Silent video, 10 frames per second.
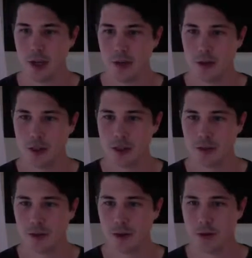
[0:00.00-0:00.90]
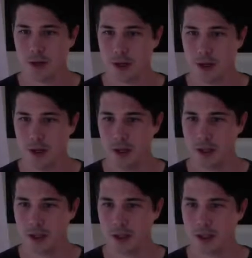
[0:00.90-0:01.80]
look at this float thing.
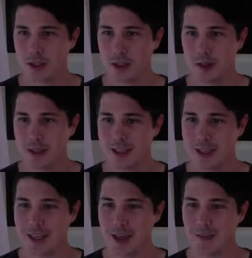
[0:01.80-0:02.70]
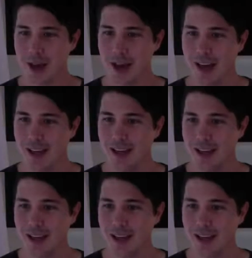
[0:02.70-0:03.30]
She's just so easy to get back.